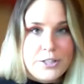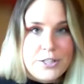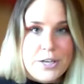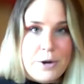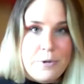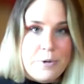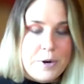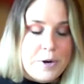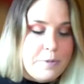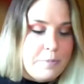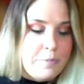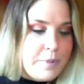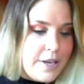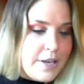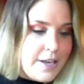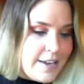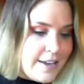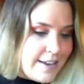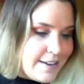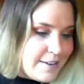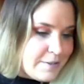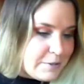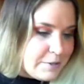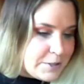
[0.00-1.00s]
I want to
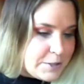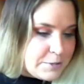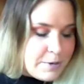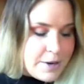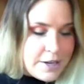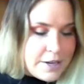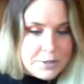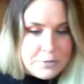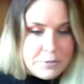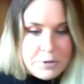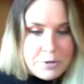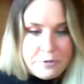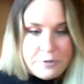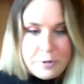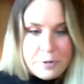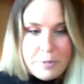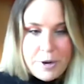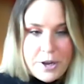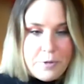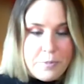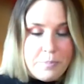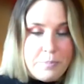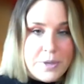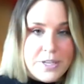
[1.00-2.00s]
be responsible for
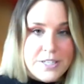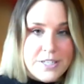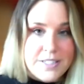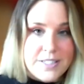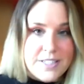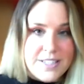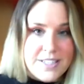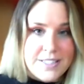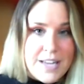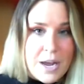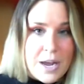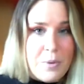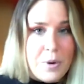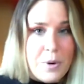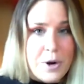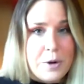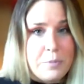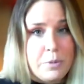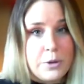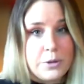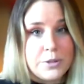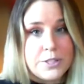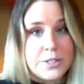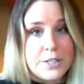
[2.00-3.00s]
my own business. I want to
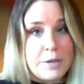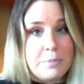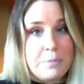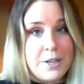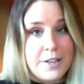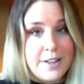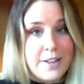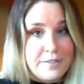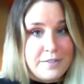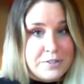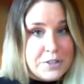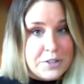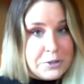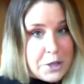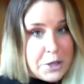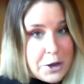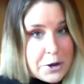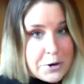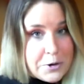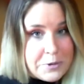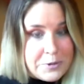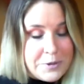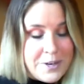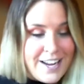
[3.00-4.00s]
mostly be left
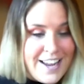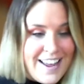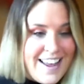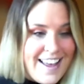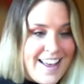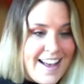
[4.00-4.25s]
alone.